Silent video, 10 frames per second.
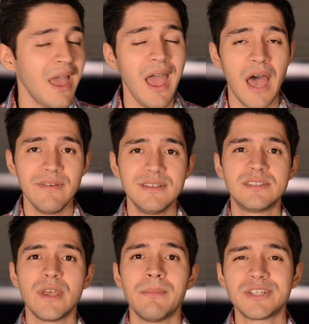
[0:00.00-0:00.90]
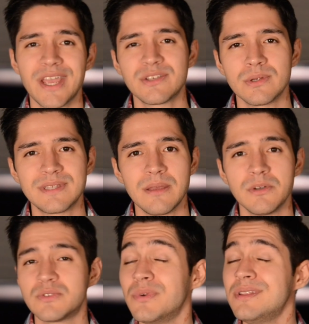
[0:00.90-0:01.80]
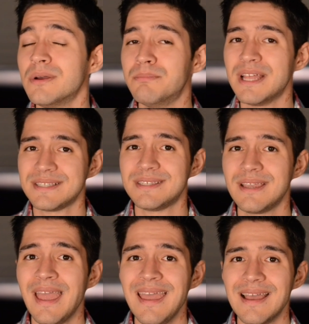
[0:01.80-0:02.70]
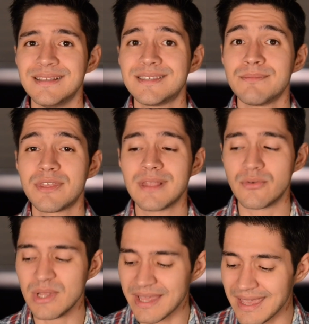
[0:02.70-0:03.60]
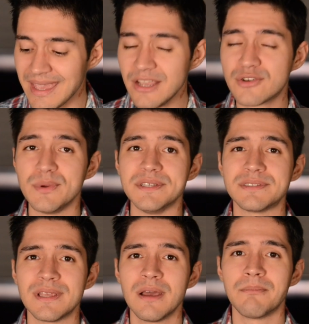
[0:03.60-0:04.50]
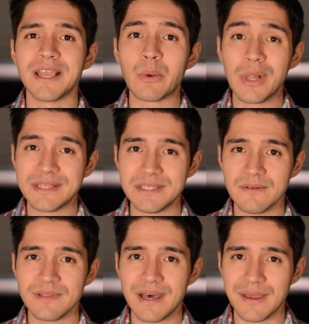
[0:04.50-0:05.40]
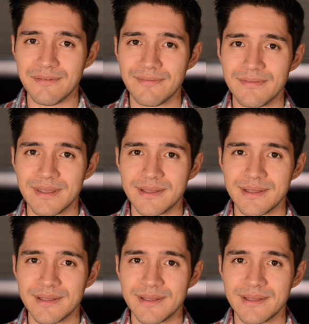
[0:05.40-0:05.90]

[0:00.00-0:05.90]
having so much extra time was really a blessing and something that really increased my quality of life.